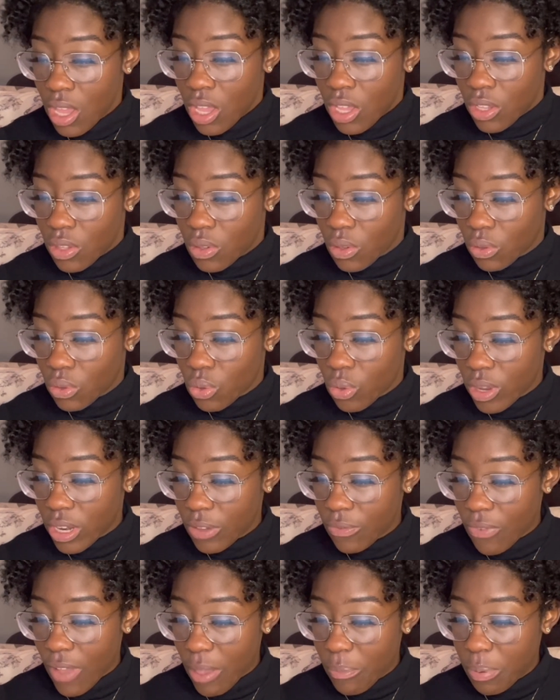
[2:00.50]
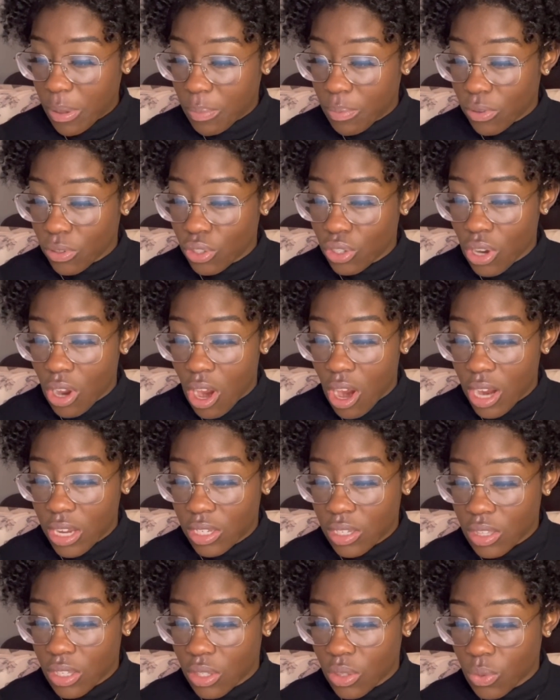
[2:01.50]
So 25 people
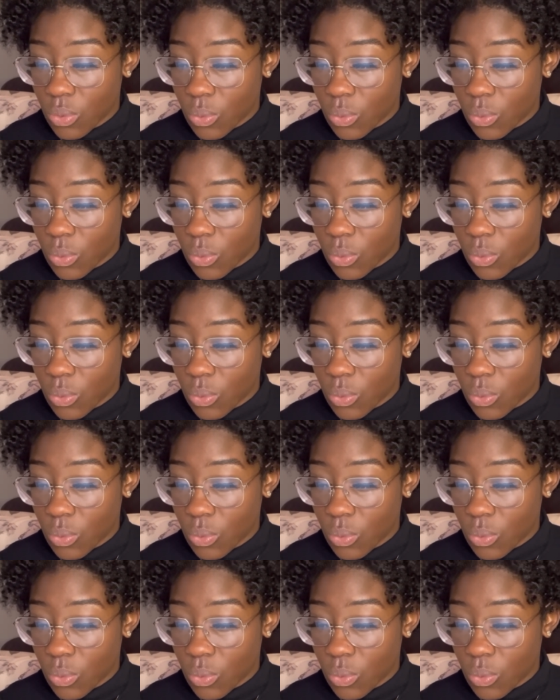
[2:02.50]
charged this